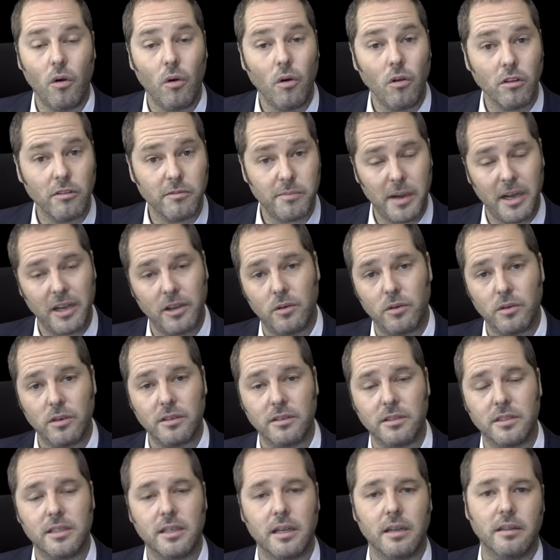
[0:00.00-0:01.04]
all of my
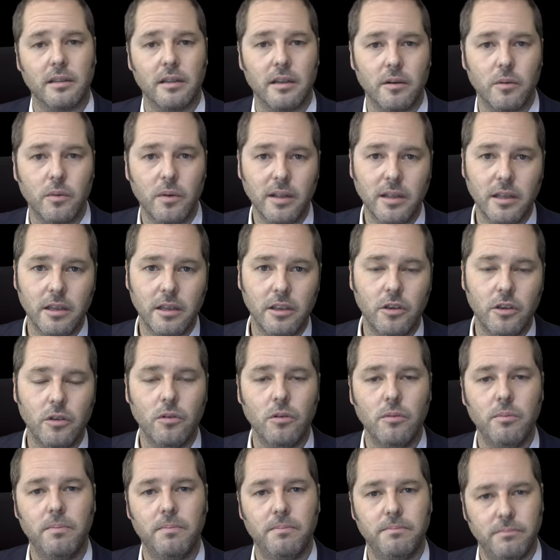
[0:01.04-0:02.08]
audience out there, whether
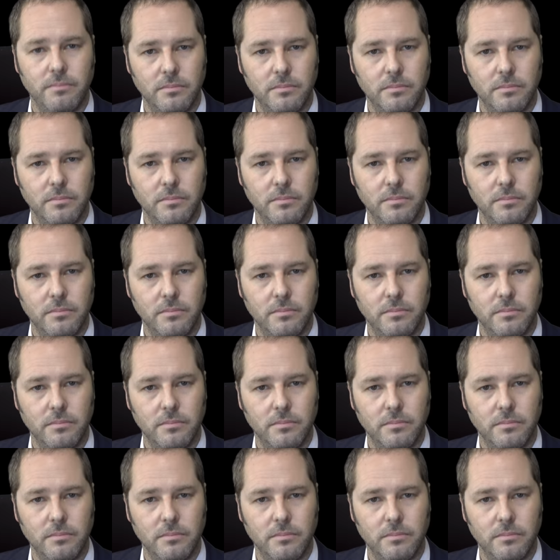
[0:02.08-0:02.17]
you